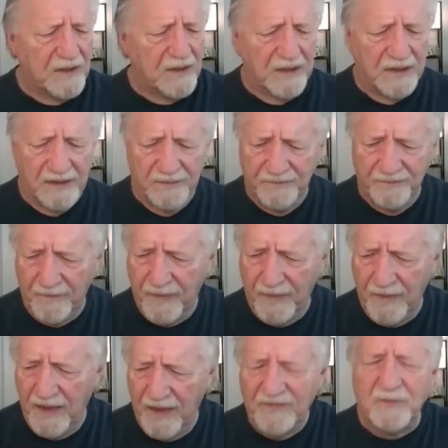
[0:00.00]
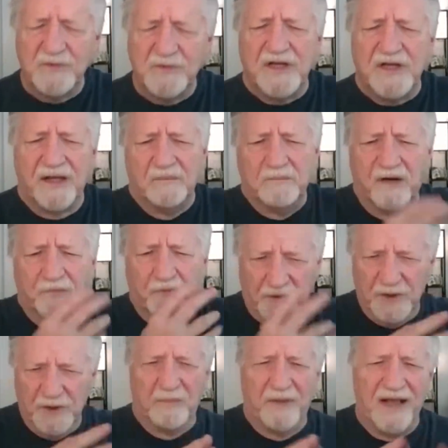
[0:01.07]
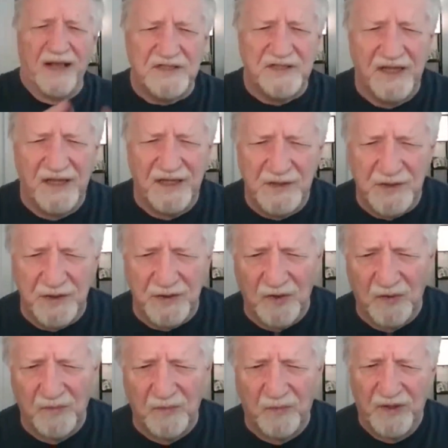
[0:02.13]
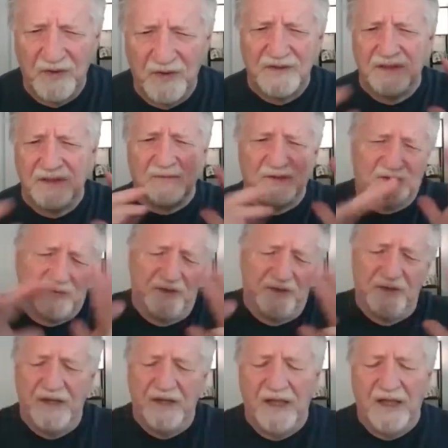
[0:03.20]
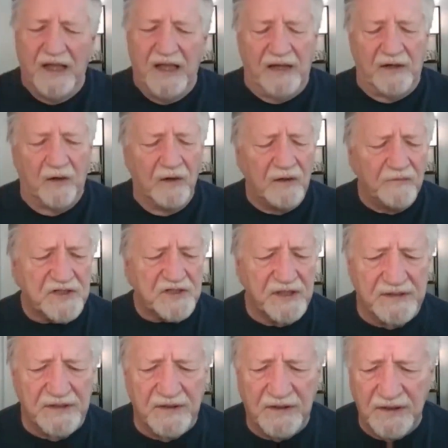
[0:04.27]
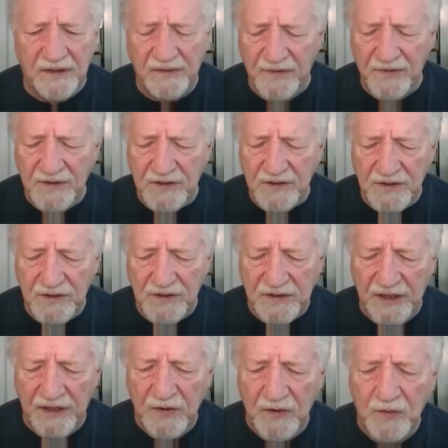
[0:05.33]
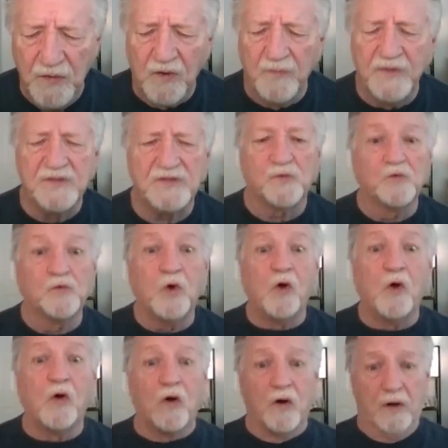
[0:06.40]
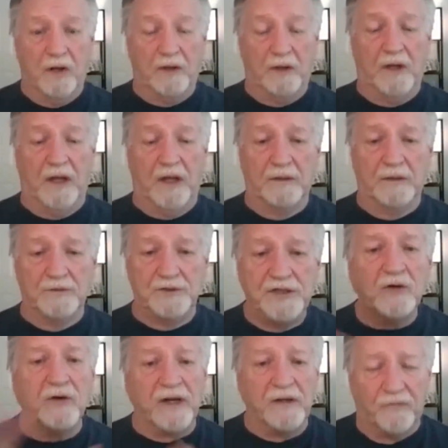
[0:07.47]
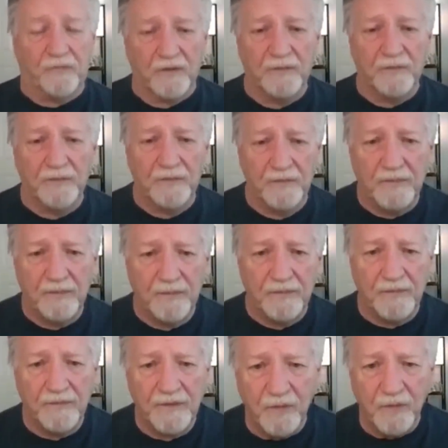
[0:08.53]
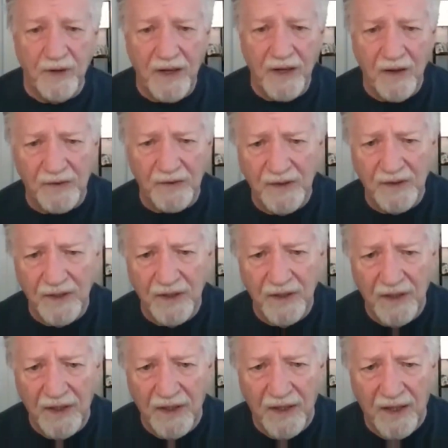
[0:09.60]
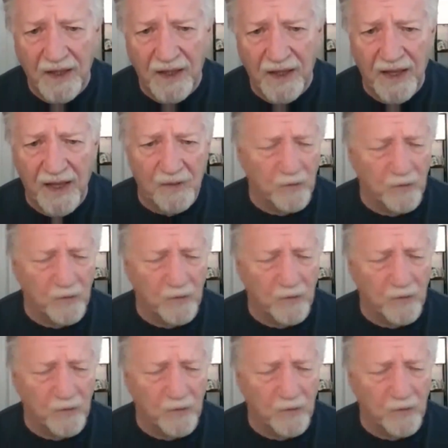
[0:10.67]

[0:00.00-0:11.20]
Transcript: everything was kind of muffled because you're backstage, you know, but we can tell what's going on. And all of a sudden, there comes there's this enormous roar and and cheering from the crowd, and we're all going,